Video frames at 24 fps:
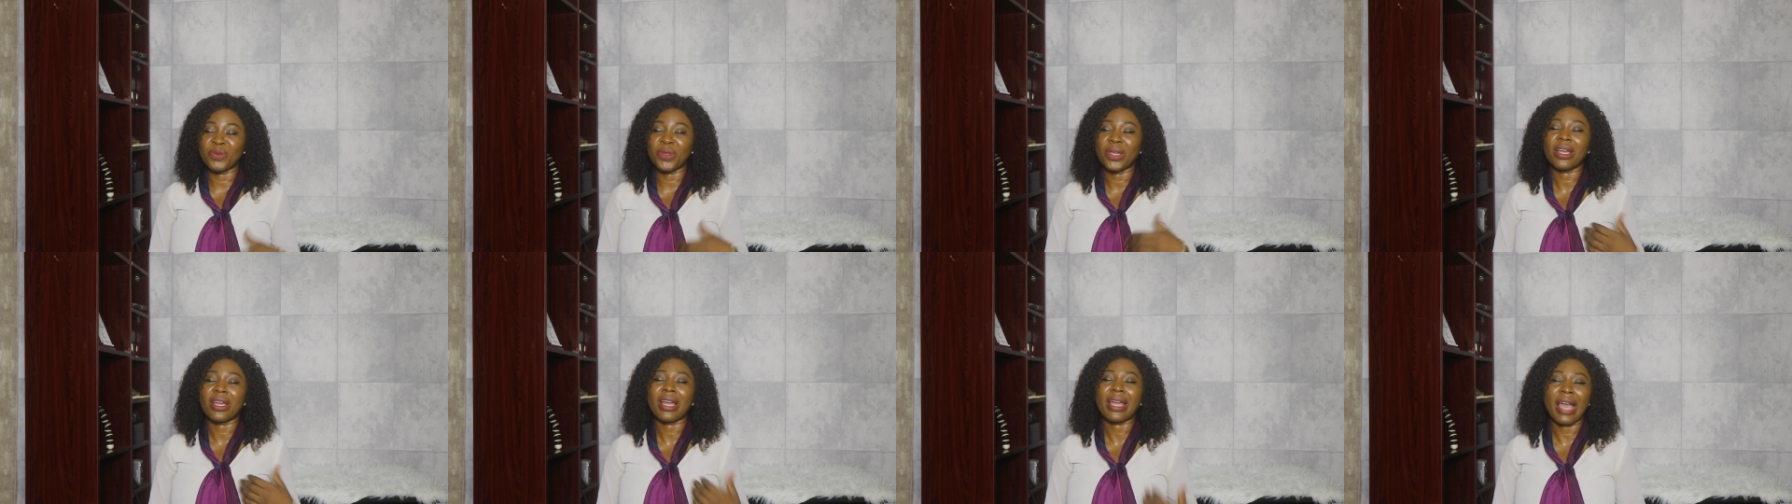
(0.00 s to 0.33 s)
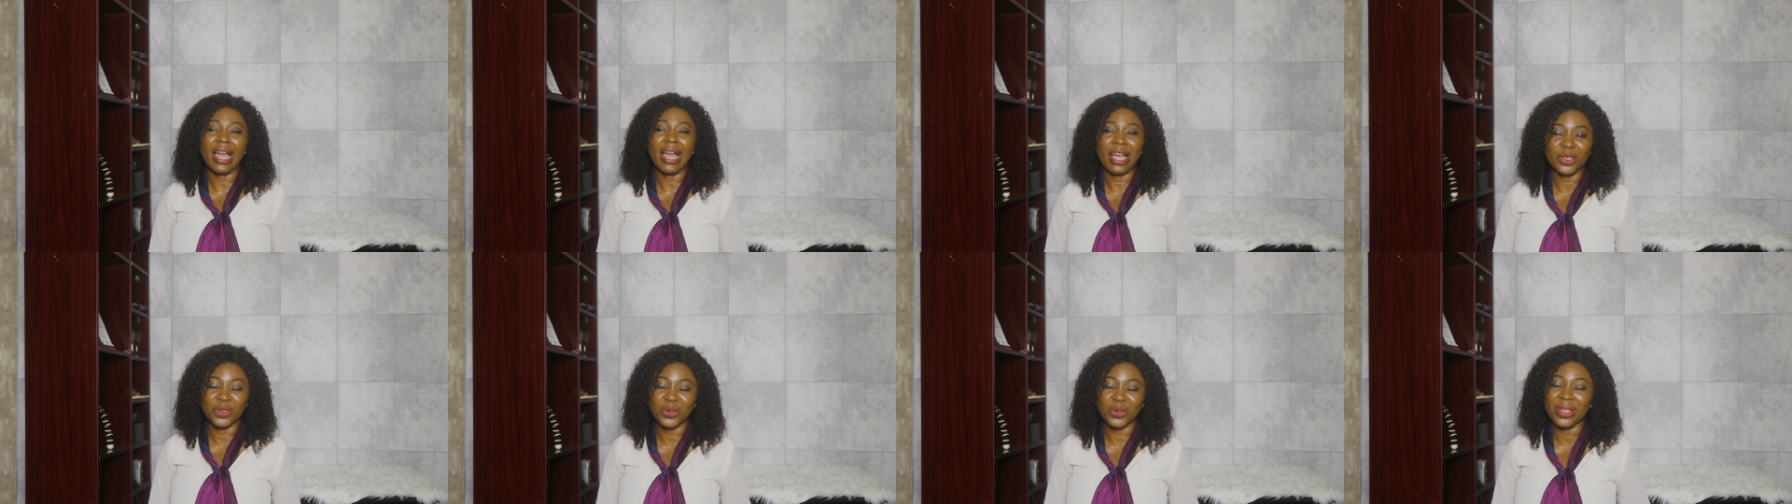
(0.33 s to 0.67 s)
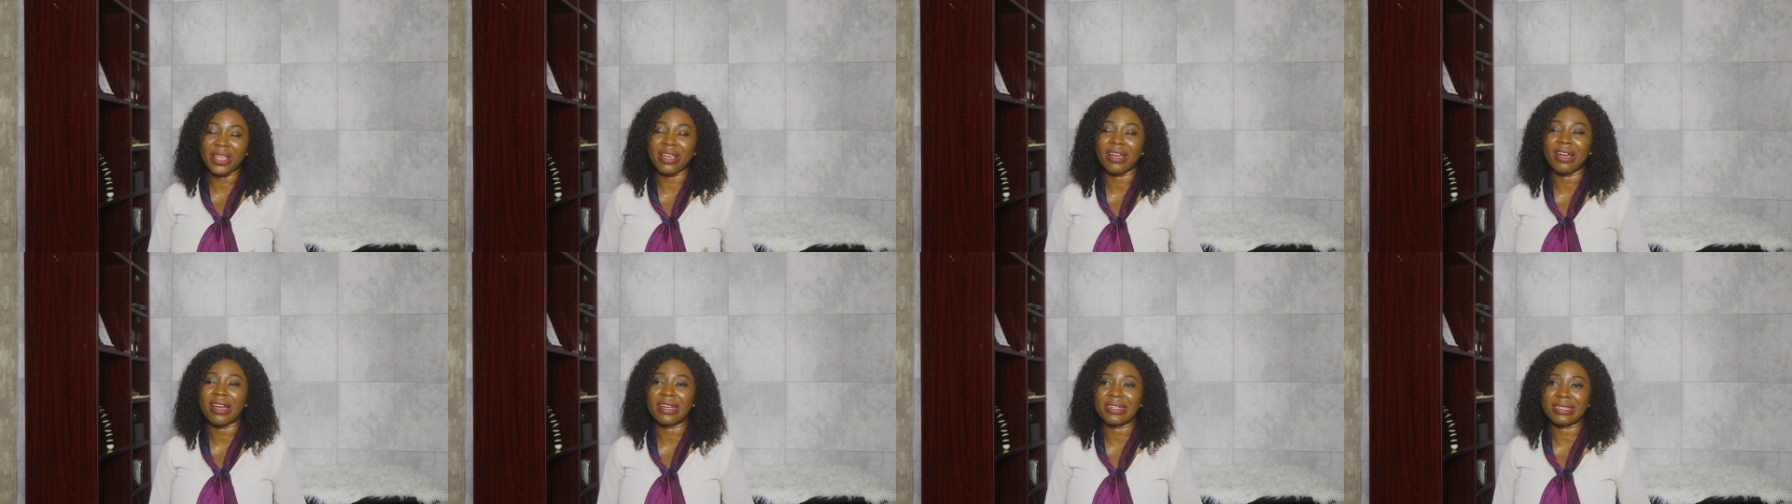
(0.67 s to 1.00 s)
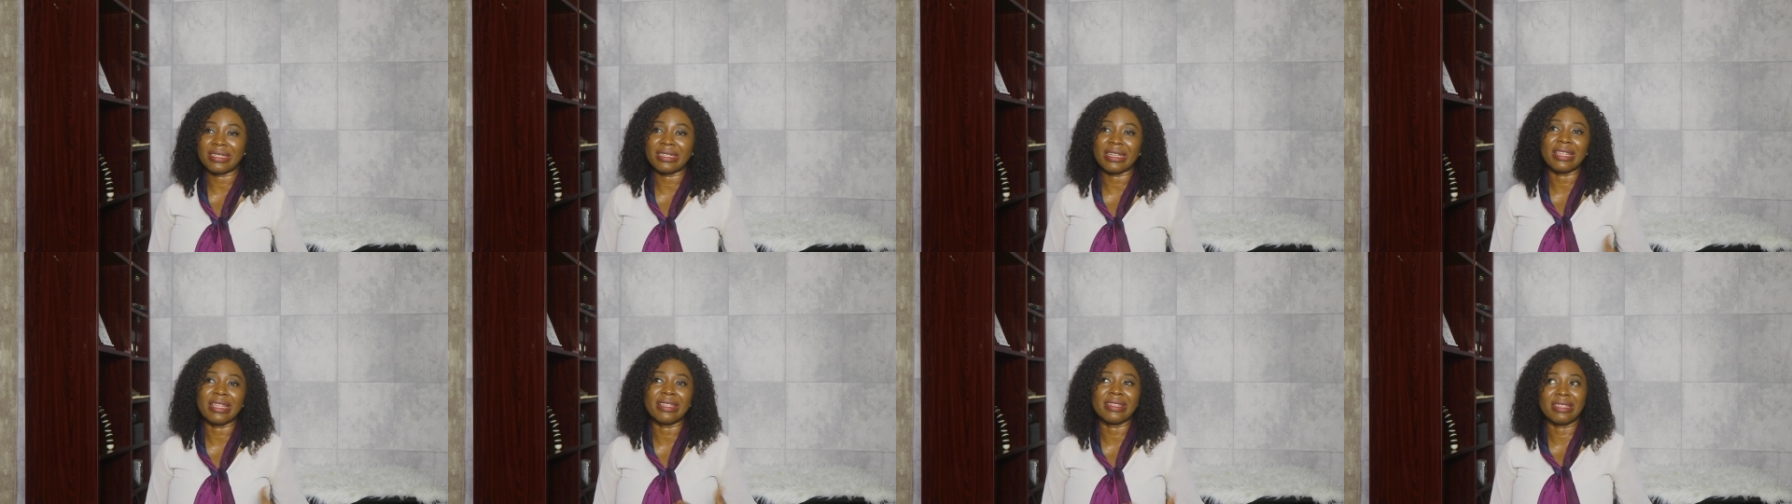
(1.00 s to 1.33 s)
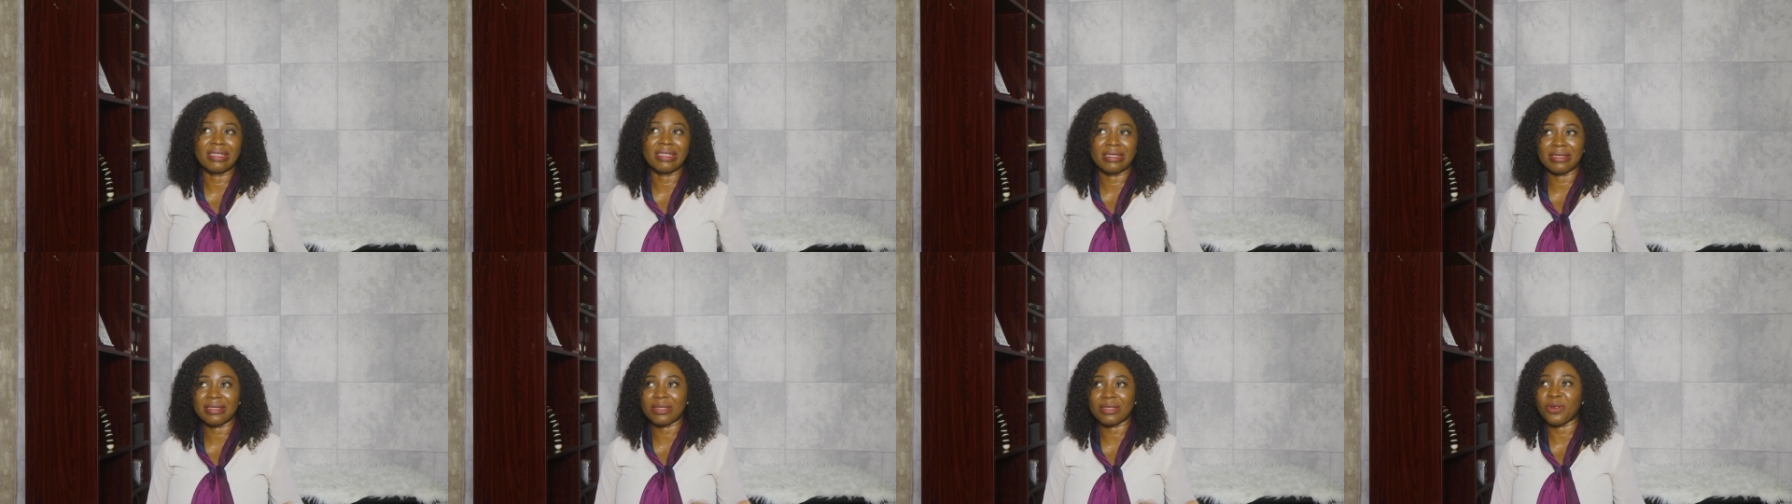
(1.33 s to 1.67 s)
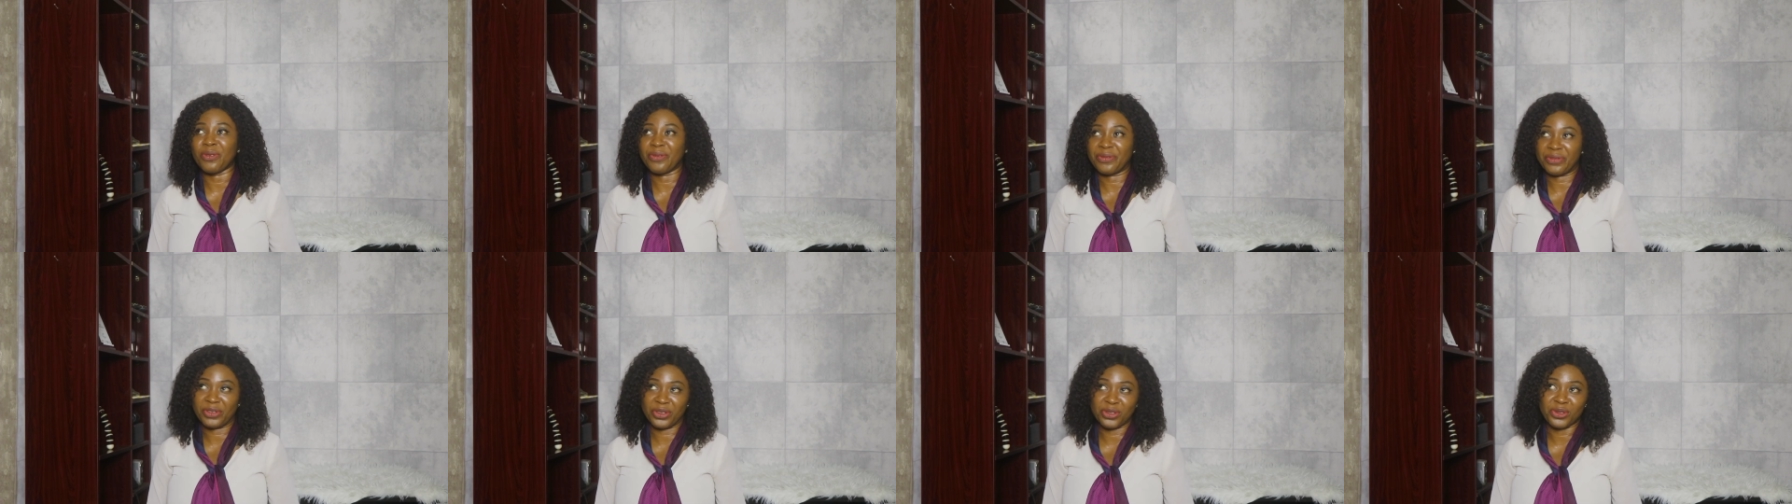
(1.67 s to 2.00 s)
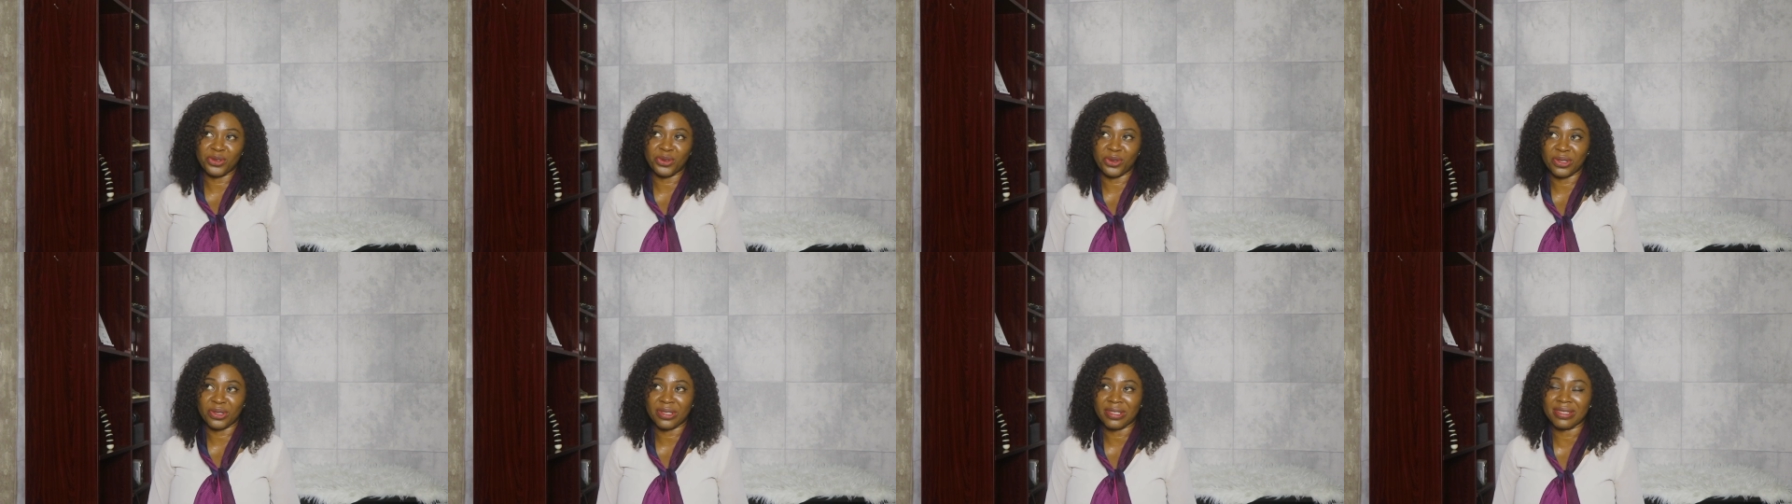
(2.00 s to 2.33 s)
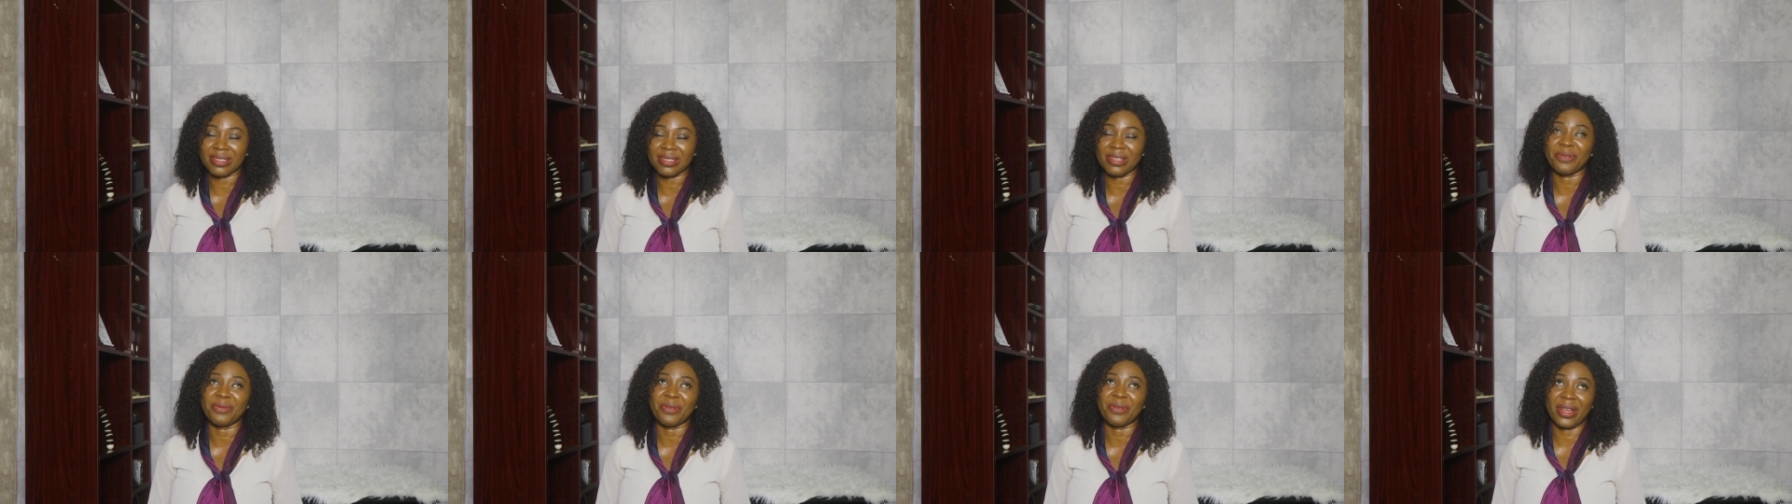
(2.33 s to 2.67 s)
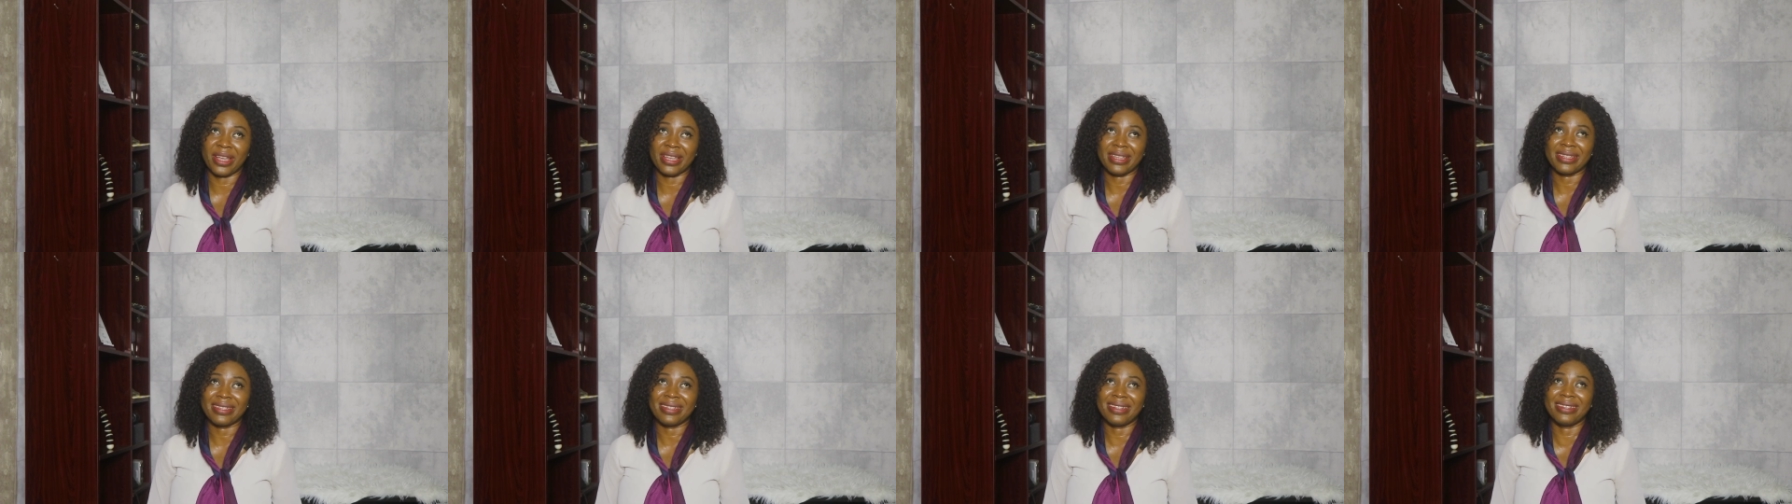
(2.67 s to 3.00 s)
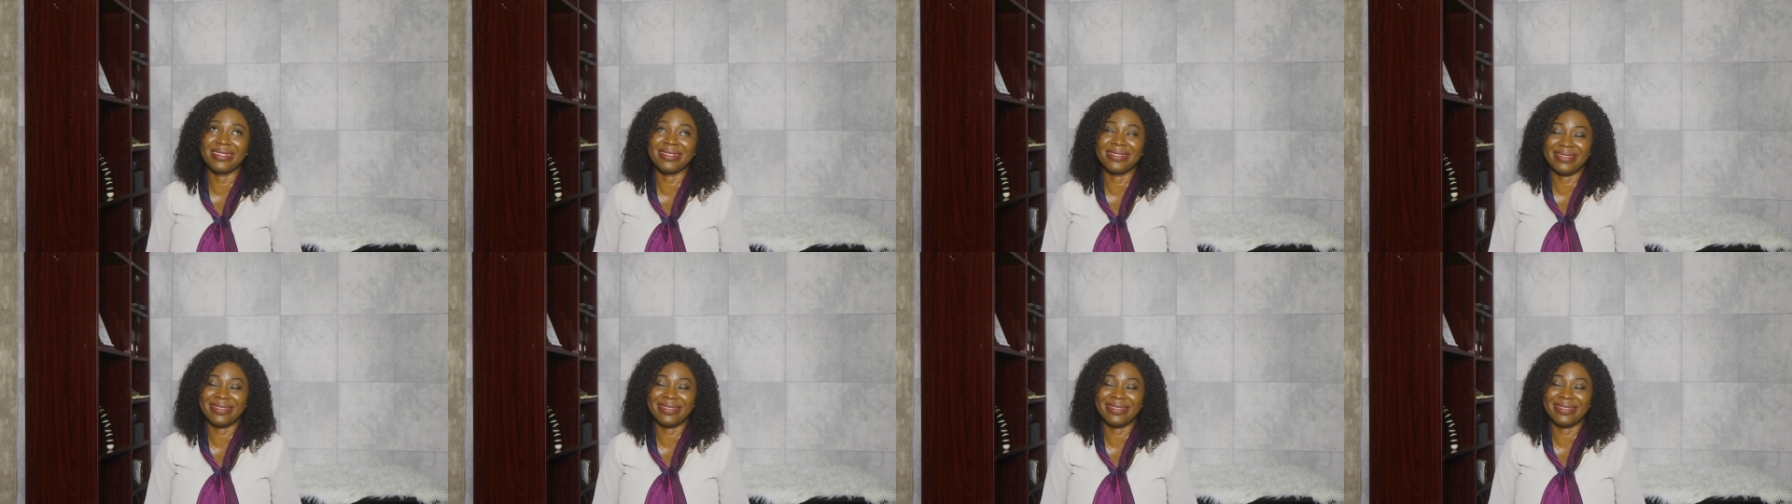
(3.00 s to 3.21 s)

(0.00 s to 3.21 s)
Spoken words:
we actually had this confessions, right?